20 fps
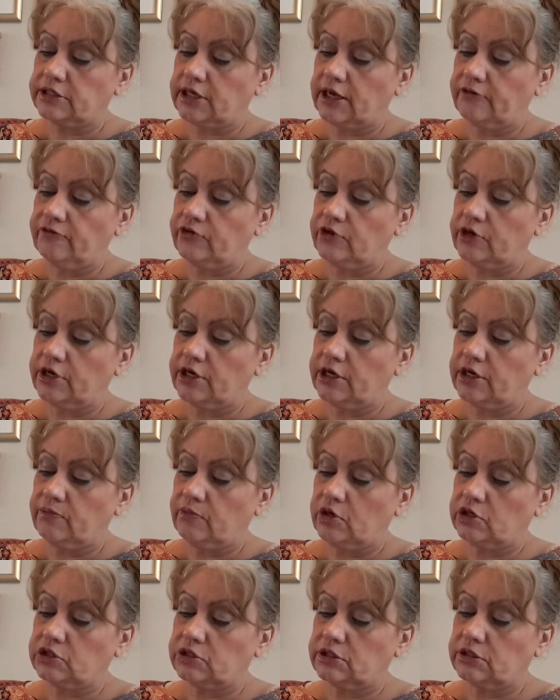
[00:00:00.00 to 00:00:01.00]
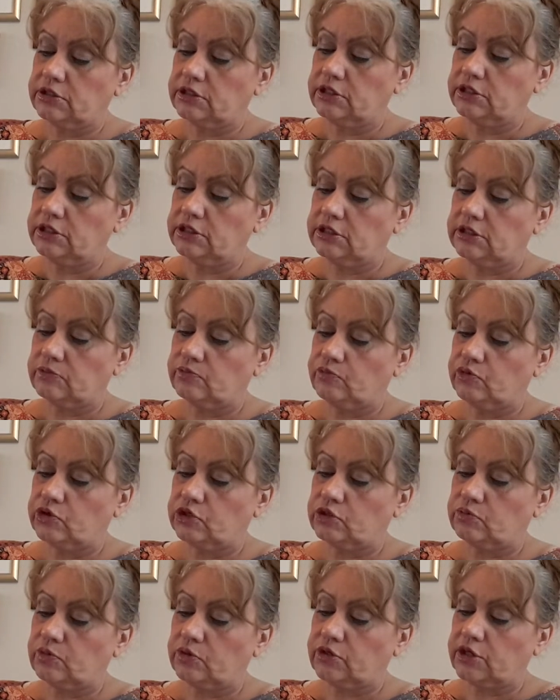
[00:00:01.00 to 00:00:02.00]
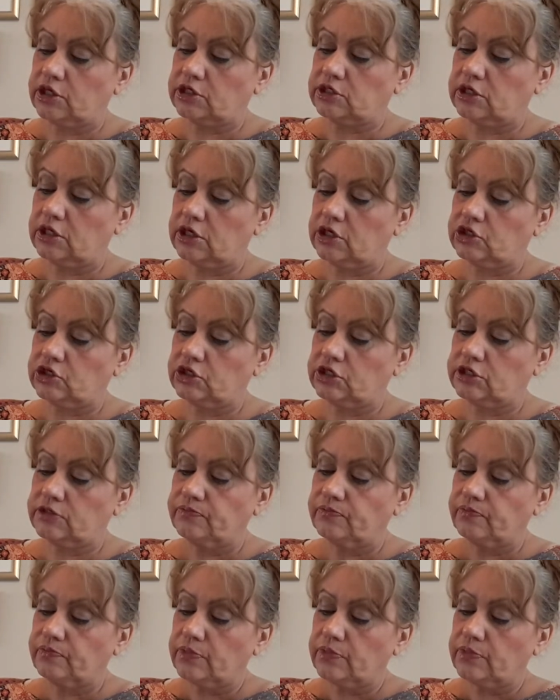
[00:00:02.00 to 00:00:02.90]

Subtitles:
Give your hair much needed boost with this delicious